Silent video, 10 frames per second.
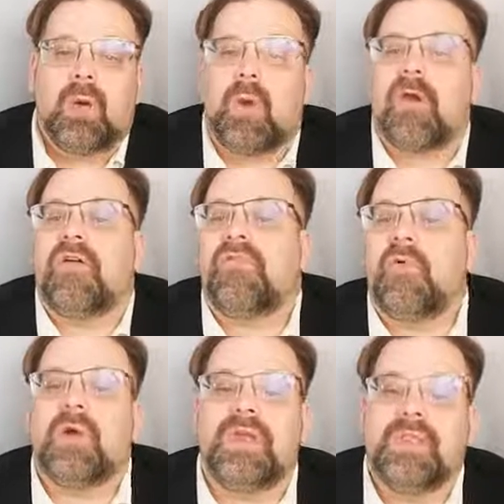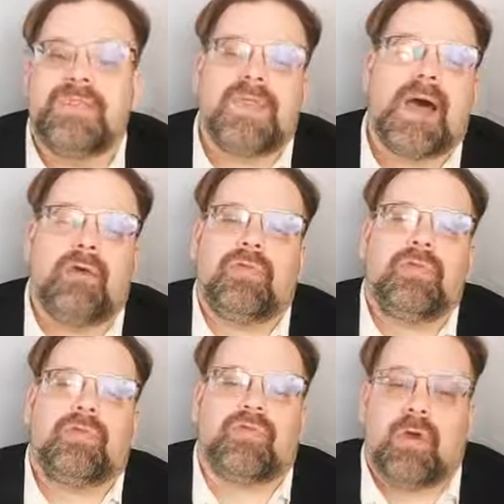where a
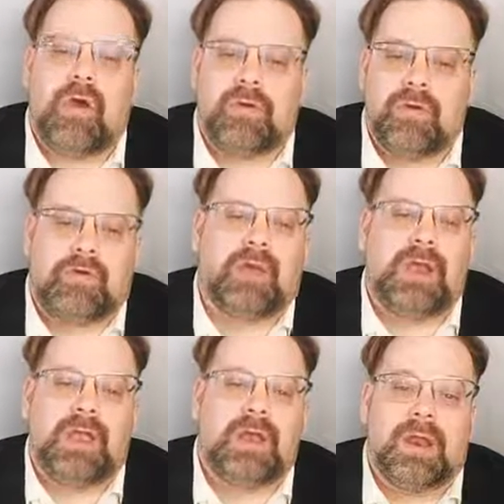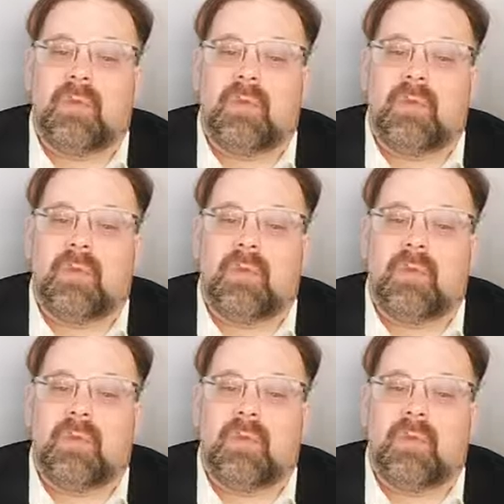40,000 strong Ukrainian